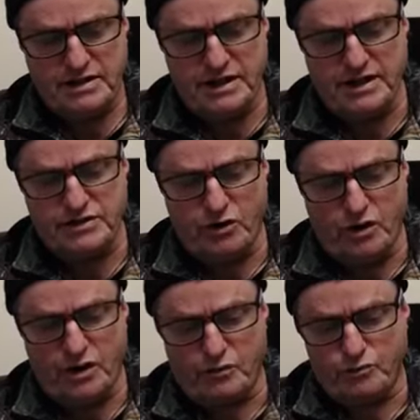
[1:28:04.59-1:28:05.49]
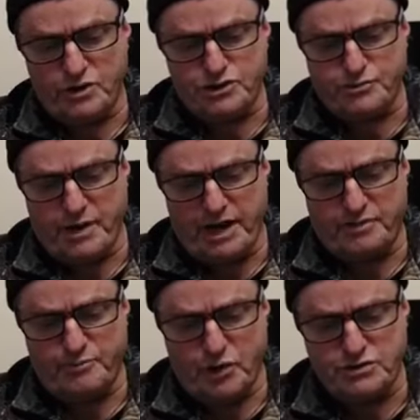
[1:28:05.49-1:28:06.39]
Let not a rich
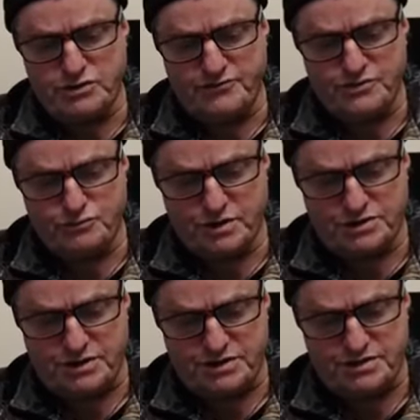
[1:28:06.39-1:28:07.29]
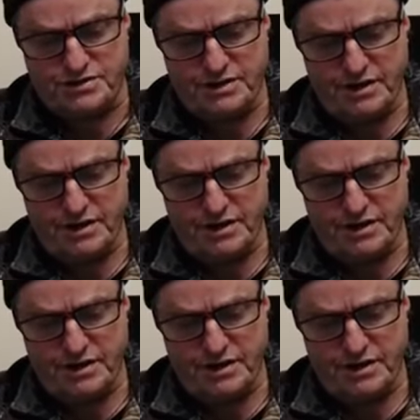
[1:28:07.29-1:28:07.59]
man boast of his riches,